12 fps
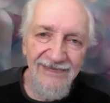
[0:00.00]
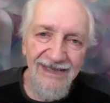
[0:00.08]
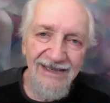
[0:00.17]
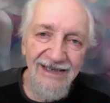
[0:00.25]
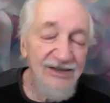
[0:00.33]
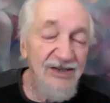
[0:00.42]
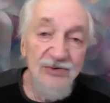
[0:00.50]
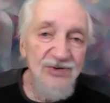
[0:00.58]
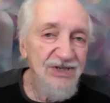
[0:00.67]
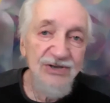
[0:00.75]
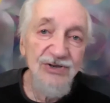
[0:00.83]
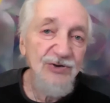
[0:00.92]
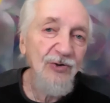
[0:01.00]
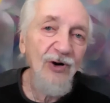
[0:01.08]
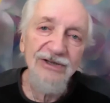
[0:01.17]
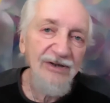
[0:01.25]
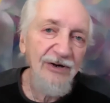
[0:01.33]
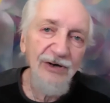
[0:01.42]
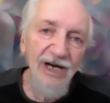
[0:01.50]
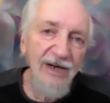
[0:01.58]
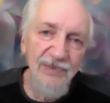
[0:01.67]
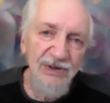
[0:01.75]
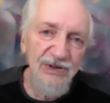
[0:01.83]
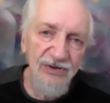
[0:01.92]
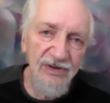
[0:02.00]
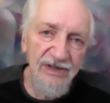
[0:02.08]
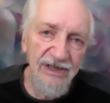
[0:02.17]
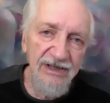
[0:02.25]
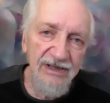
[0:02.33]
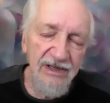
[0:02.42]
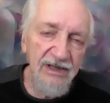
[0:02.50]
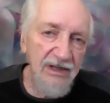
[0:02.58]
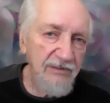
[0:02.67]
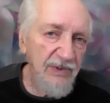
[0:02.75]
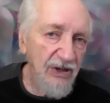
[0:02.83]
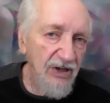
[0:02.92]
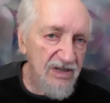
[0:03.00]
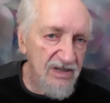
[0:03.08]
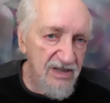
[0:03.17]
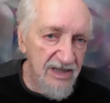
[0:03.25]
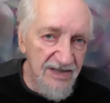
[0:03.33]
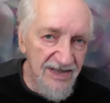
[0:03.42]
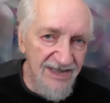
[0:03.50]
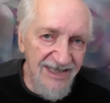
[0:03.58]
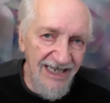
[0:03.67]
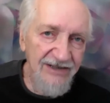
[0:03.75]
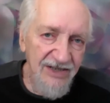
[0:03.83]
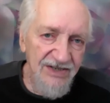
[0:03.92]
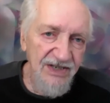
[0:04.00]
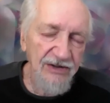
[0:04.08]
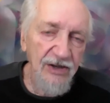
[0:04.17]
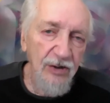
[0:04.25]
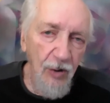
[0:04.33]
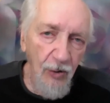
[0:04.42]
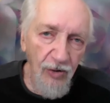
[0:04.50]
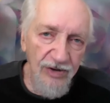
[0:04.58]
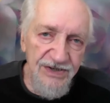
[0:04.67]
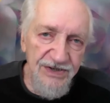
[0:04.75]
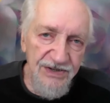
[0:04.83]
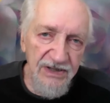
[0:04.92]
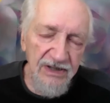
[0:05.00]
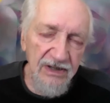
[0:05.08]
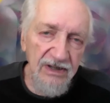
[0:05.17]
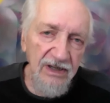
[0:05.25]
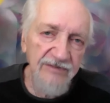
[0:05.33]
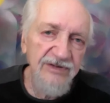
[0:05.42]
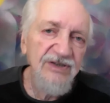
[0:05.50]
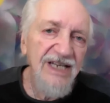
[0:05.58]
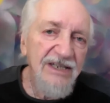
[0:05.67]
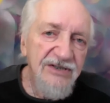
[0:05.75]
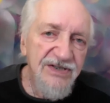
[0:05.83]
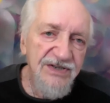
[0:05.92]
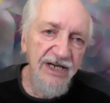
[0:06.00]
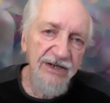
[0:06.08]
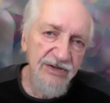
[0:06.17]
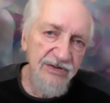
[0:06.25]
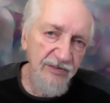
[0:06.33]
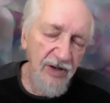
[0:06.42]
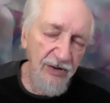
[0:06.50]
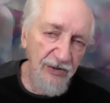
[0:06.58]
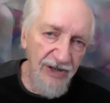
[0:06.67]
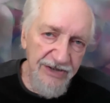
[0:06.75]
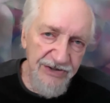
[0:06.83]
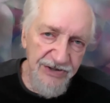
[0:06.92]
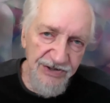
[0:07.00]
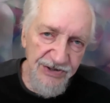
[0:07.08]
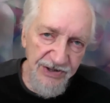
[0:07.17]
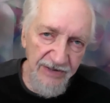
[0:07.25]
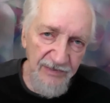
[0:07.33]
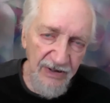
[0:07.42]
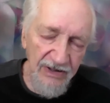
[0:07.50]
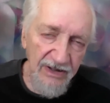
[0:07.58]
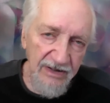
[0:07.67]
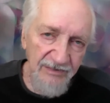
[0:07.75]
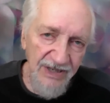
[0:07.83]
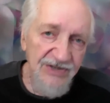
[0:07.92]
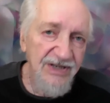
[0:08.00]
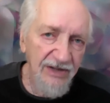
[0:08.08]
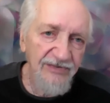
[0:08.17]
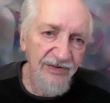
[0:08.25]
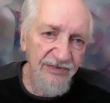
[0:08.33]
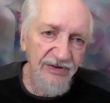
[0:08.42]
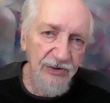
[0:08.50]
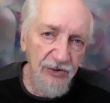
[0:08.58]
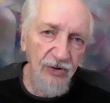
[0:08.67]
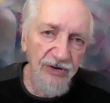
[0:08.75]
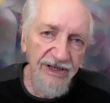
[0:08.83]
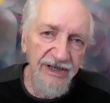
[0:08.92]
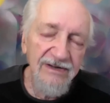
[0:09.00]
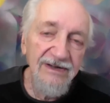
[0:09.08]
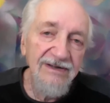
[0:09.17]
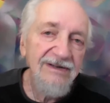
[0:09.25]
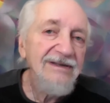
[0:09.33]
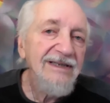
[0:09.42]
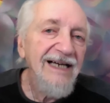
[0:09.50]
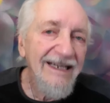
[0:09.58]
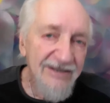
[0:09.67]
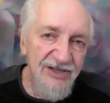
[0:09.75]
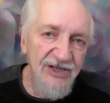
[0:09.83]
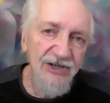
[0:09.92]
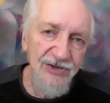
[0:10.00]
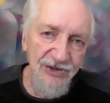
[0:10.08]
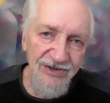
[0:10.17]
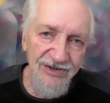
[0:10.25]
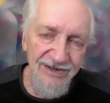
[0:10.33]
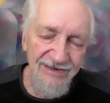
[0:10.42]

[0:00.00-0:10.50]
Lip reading: And this was an extraordinary opportunity, because this set us on a course of the next stage of our relationship, myself and Victoria, as teachers.